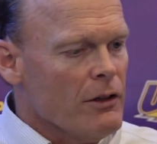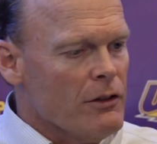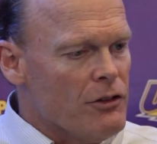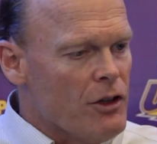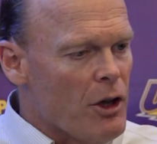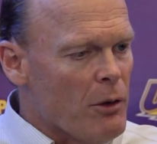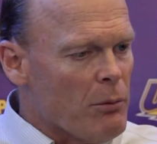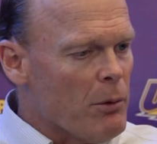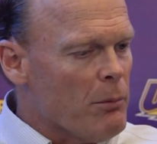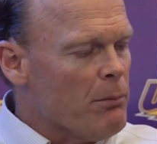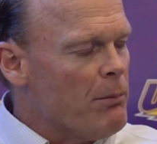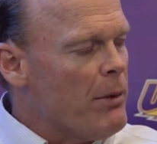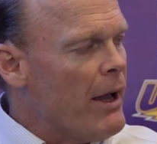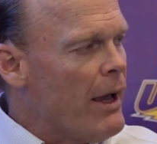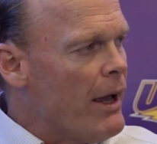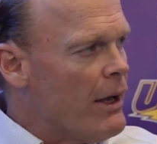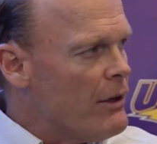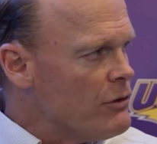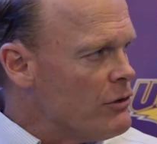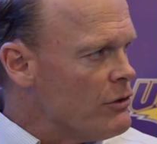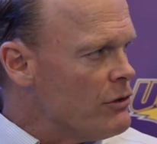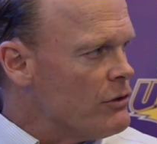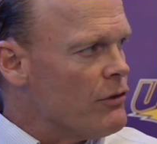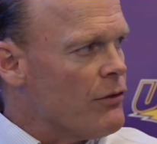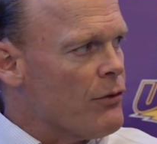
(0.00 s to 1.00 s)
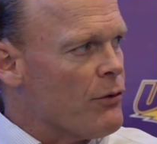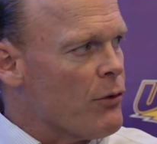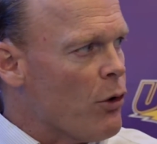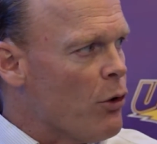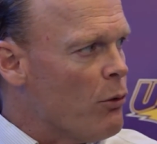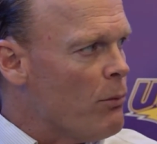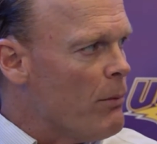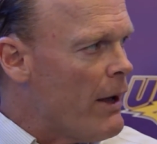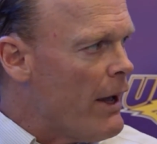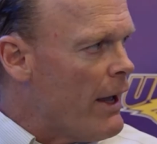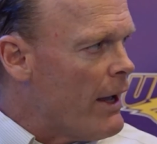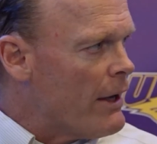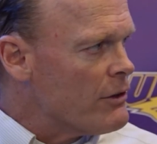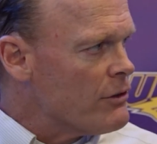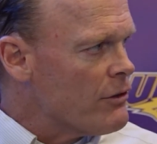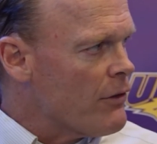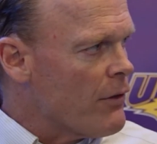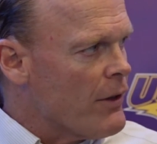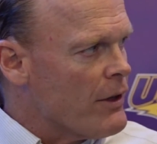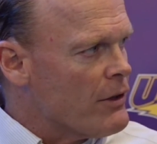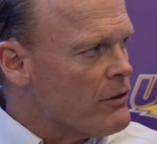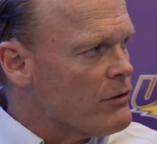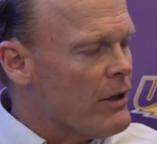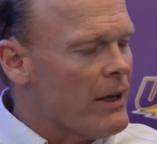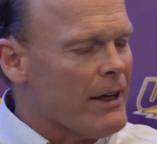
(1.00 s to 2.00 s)
double passes, throwbacks,
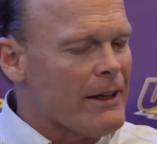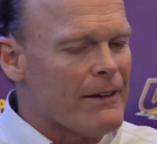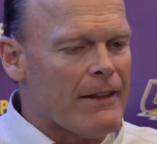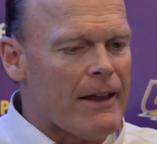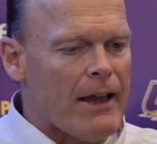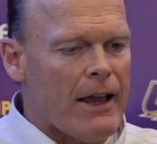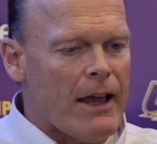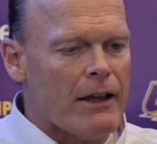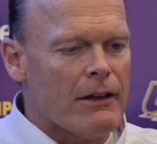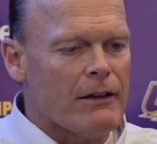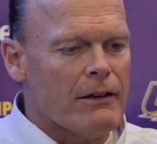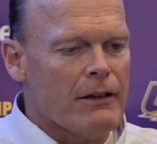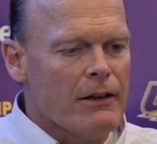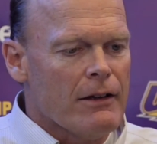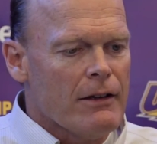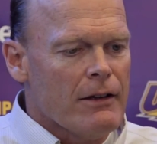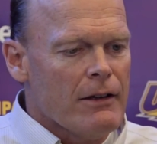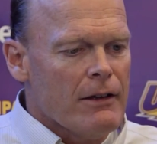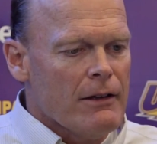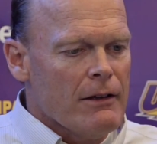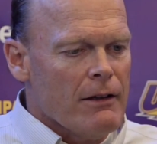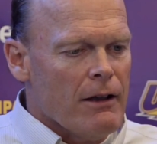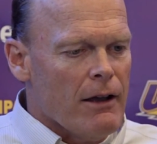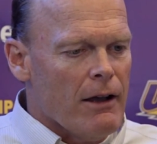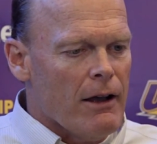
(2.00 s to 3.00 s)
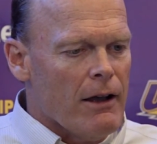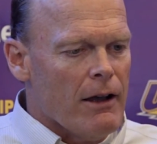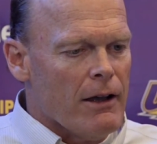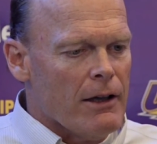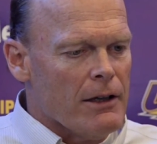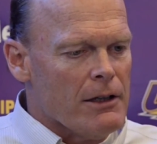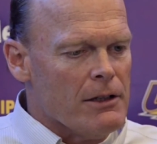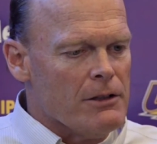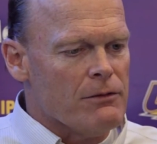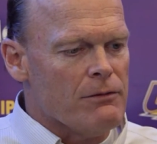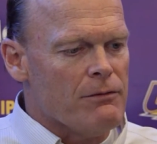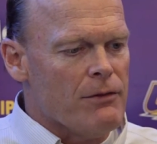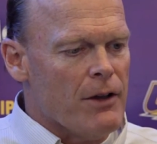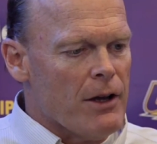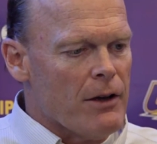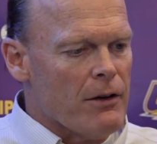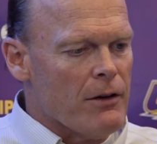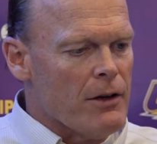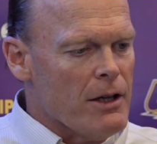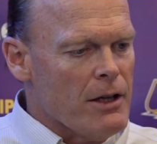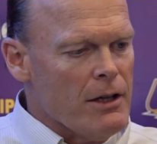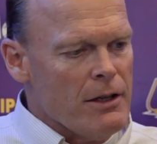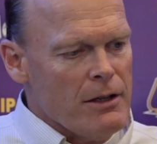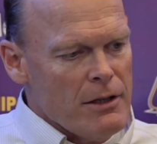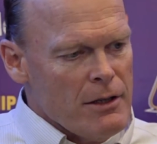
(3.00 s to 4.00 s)
things like that. He's
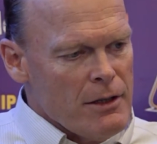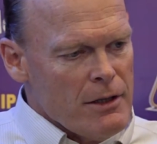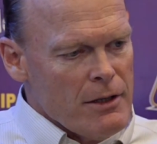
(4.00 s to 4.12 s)
very